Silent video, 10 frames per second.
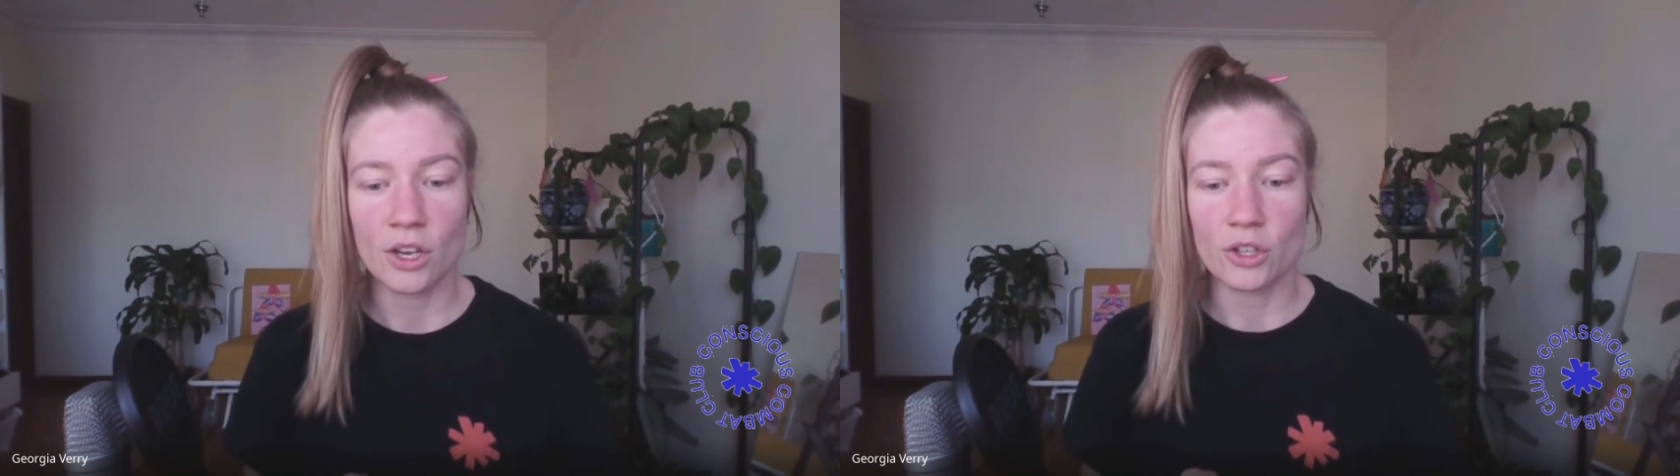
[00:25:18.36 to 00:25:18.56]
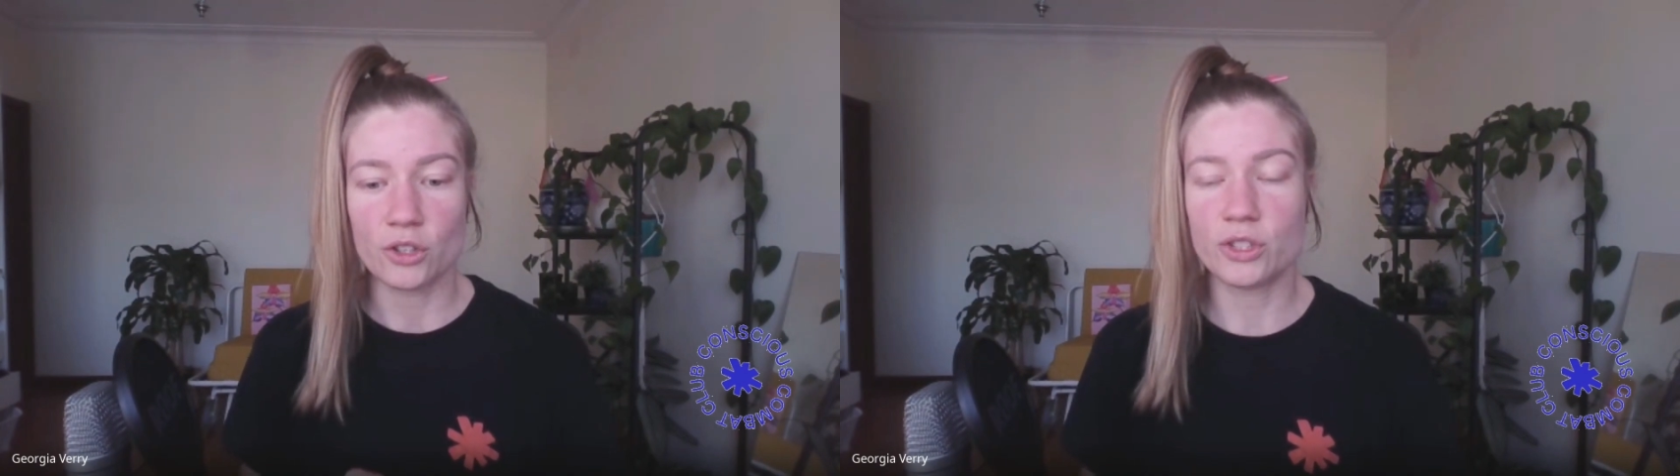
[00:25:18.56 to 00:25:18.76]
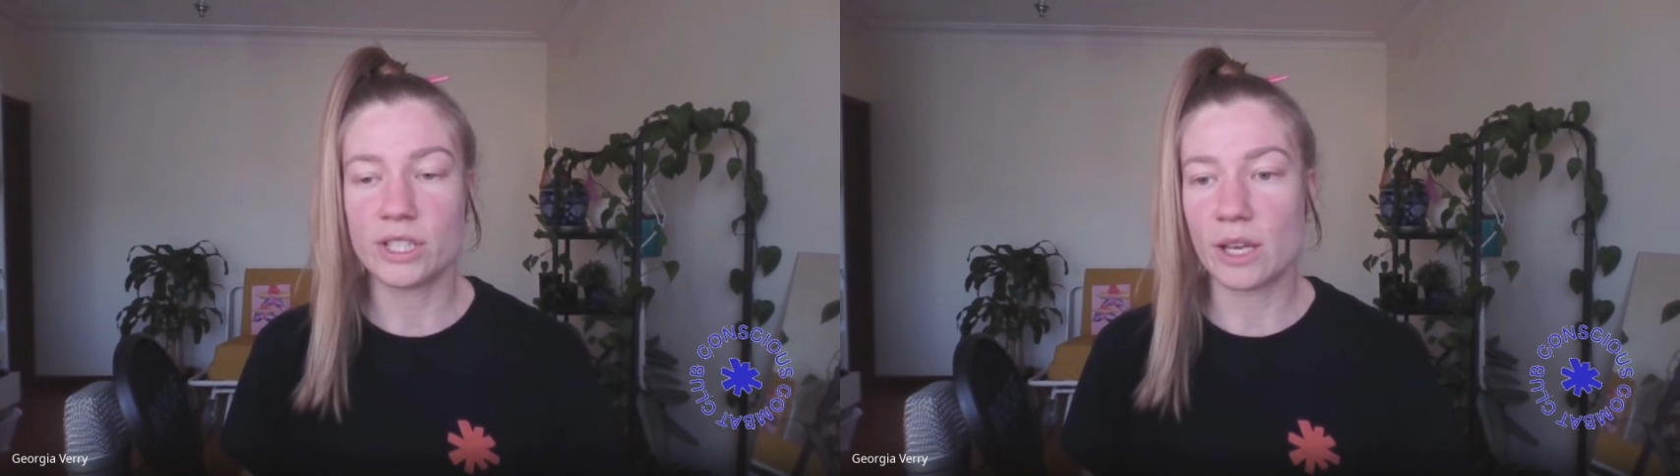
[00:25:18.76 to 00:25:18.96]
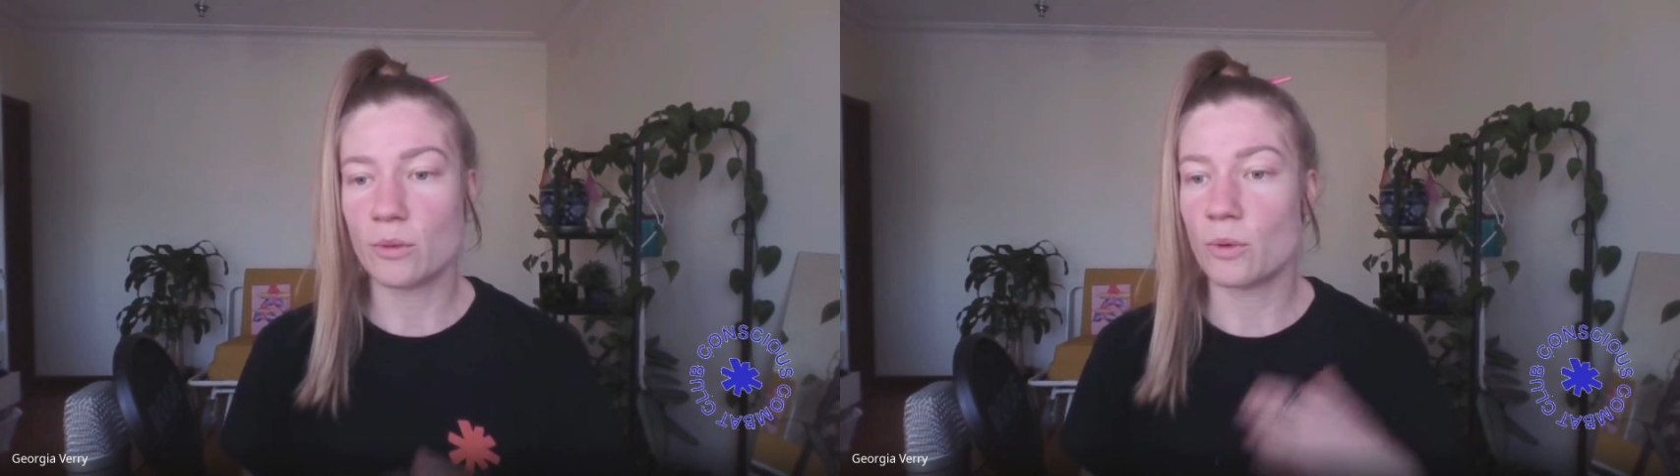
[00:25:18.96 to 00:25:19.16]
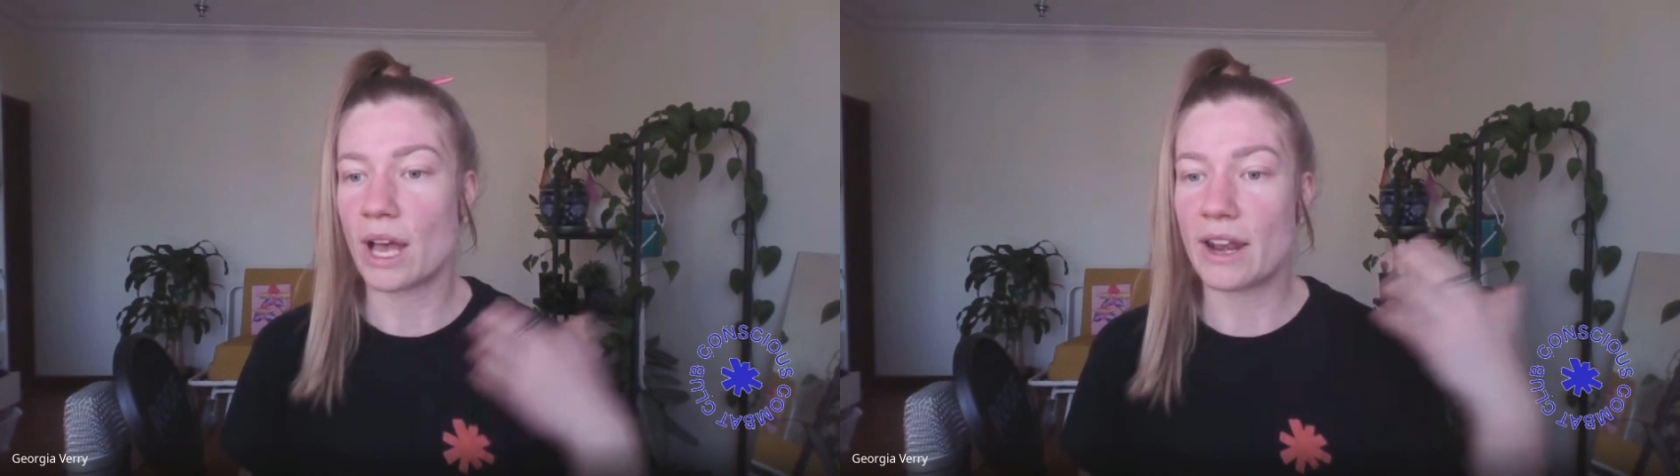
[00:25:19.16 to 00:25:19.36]
you
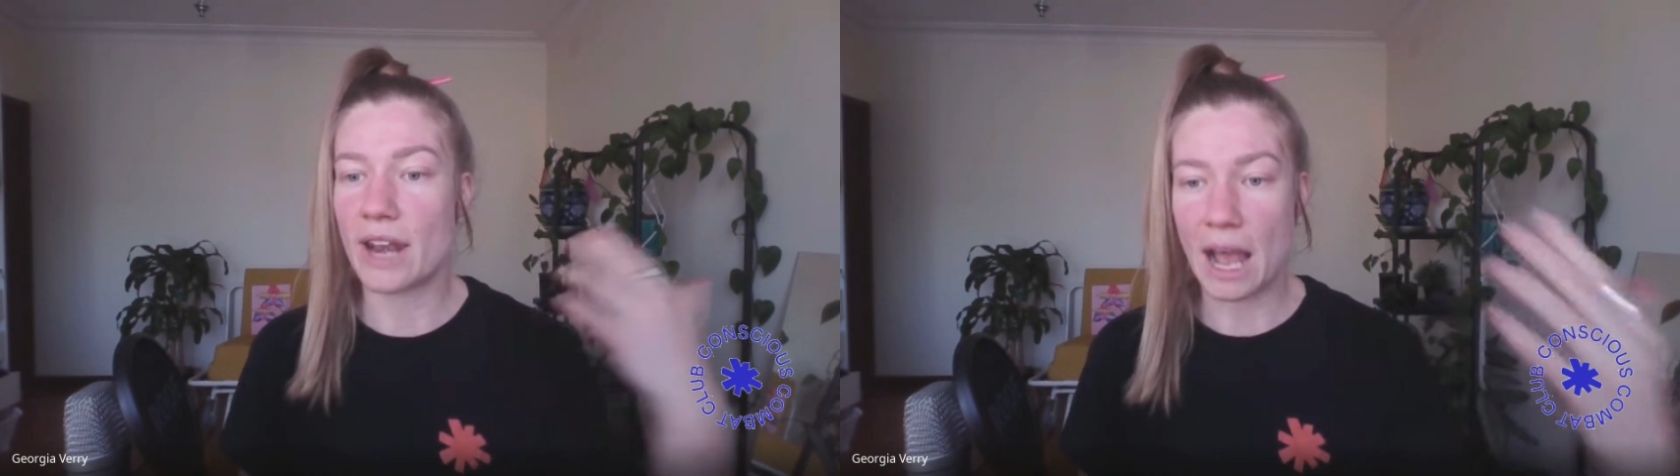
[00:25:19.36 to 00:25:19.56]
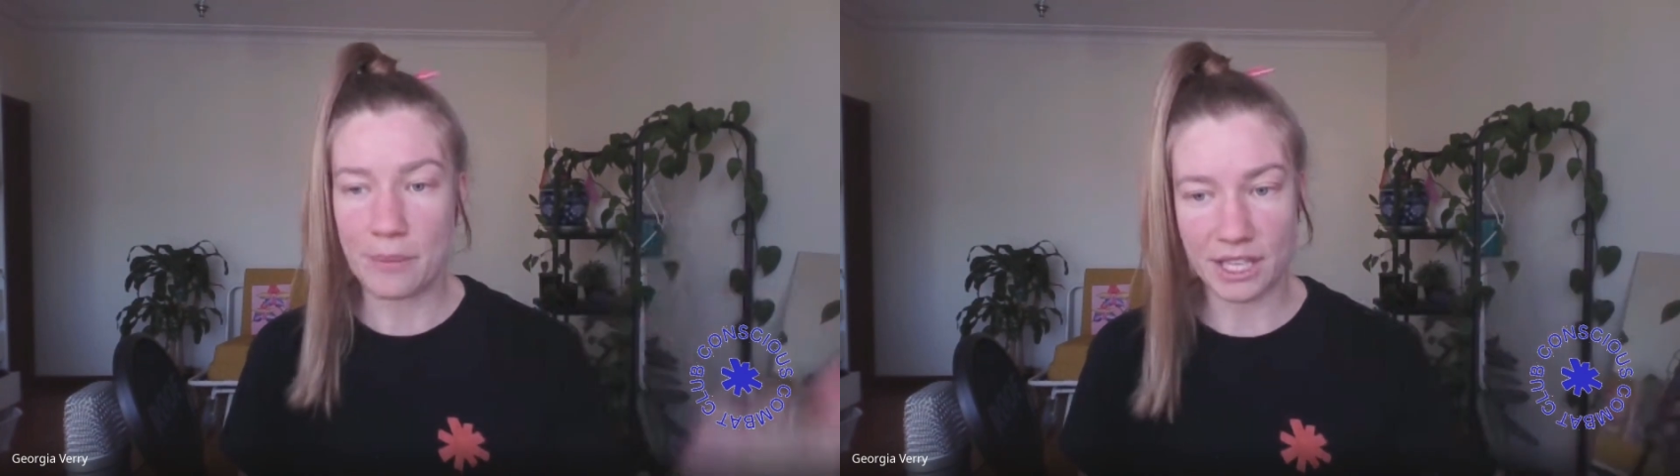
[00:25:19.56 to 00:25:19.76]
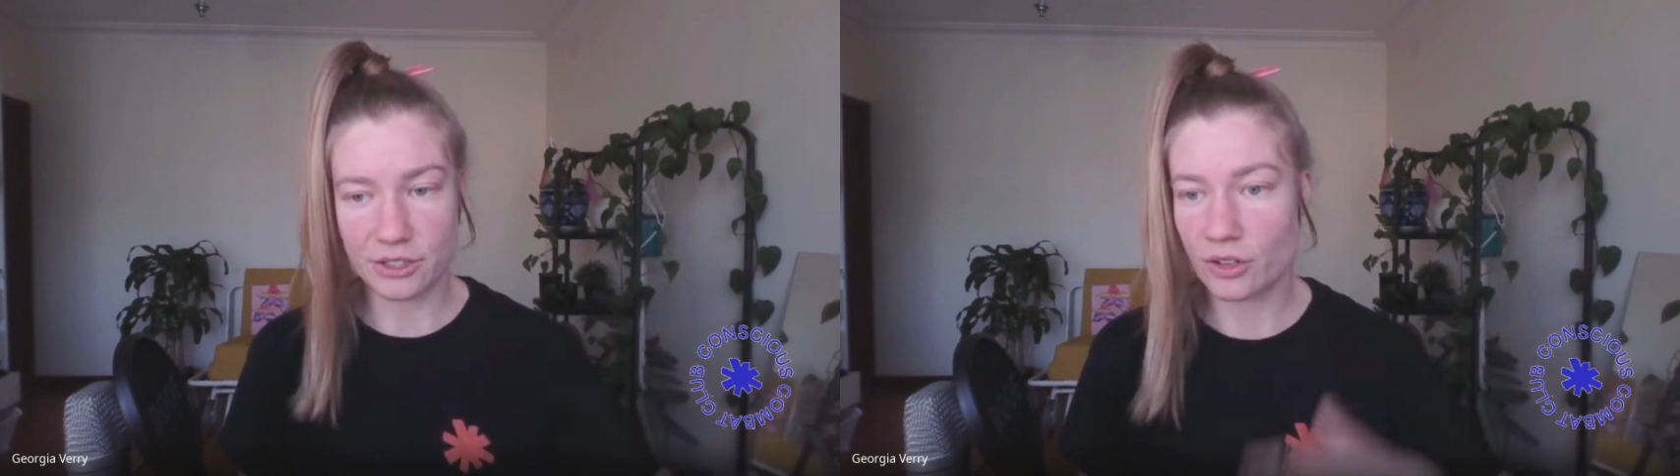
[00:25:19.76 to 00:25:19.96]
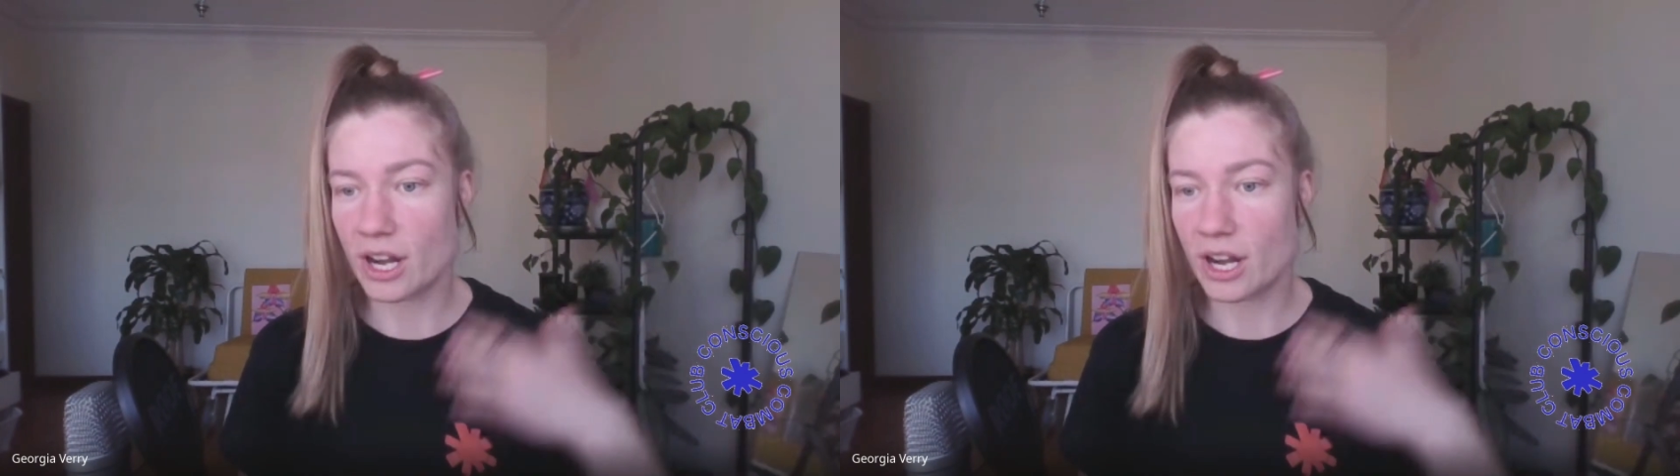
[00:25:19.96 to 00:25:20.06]
see and based on